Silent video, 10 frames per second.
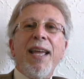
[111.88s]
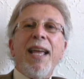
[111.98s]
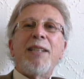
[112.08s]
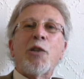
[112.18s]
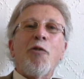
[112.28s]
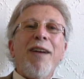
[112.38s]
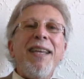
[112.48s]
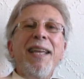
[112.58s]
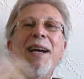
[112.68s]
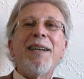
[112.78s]
is
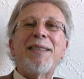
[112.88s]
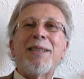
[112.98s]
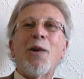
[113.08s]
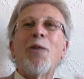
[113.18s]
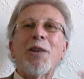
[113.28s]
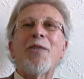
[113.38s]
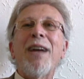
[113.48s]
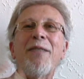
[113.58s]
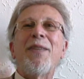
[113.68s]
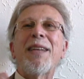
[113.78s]
creating us as
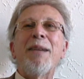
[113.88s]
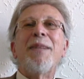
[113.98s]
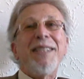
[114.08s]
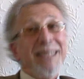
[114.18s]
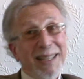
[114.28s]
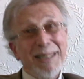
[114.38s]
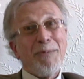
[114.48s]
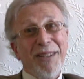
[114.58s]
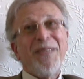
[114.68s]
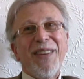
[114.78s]
holographic images. Now, this is
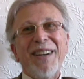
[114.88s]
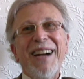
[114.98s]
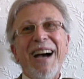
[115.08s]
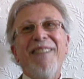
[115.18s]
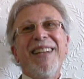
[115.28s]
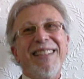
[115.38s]
pretty far out.